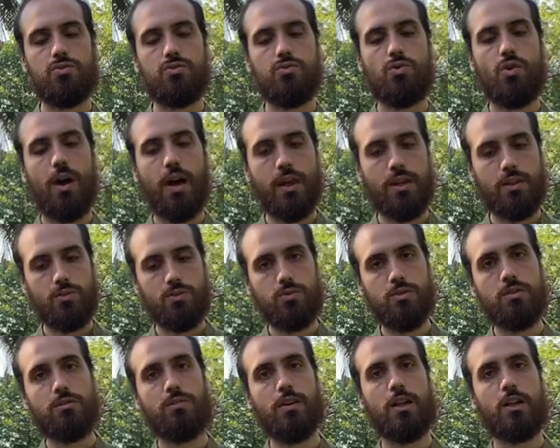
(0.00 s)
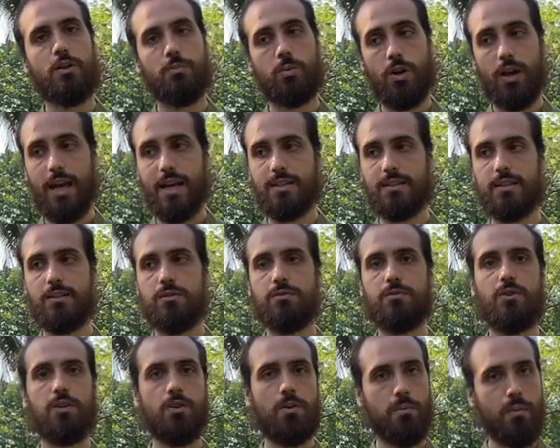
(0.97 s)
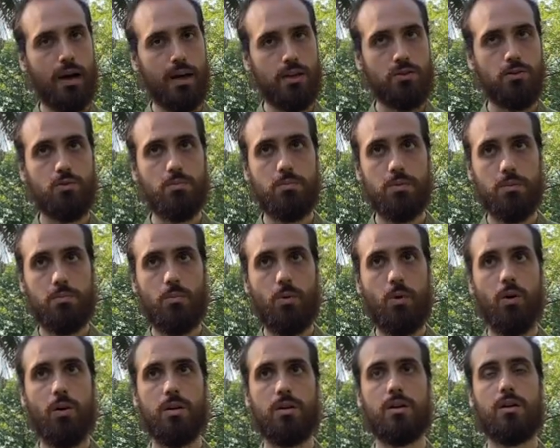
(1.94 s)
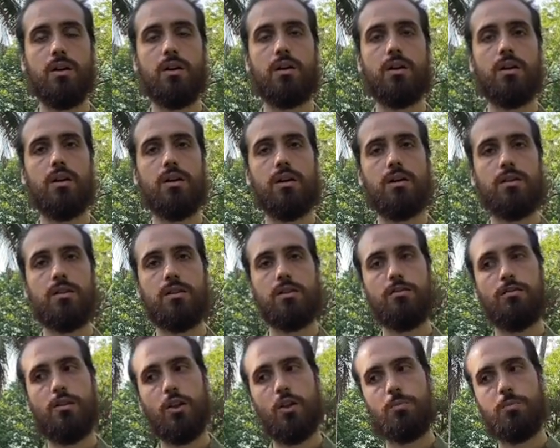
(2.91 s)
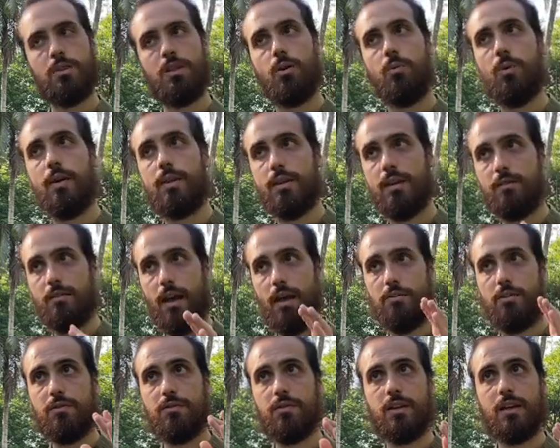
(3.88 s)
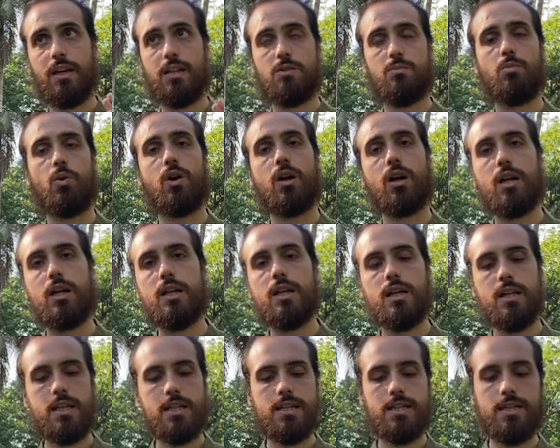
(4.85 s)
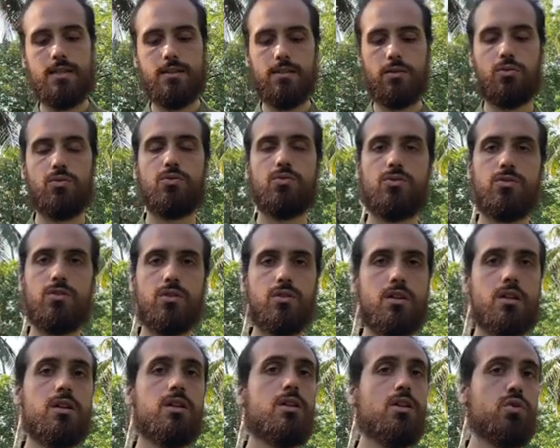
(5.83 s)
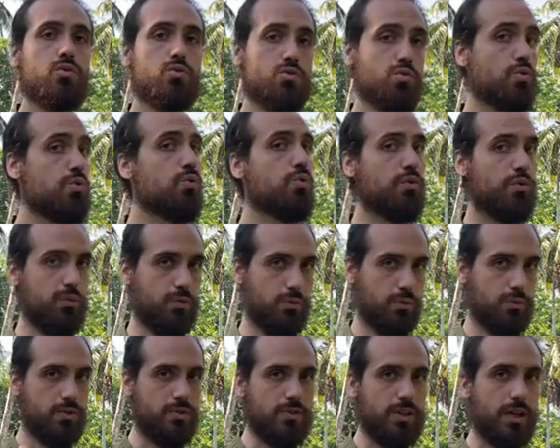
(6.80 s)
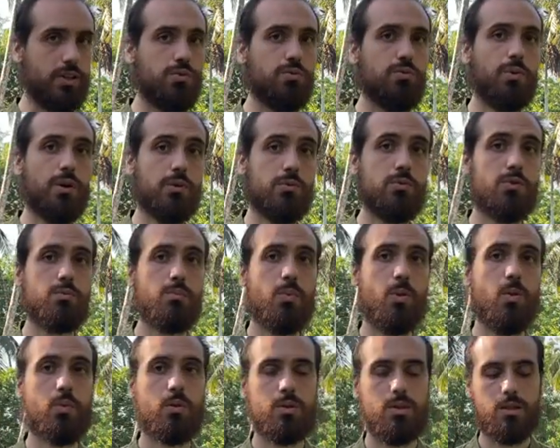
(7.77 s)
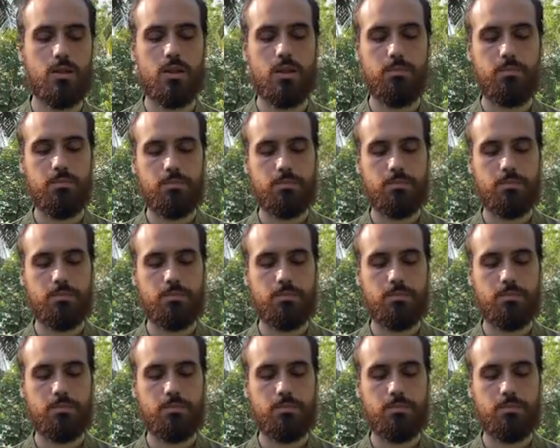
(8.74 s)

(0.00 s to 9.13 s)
trying to develop, or asking for your mind to be more developed in a way that everything gets more clear and it's easier to see the truth, which is actually what we spoke in the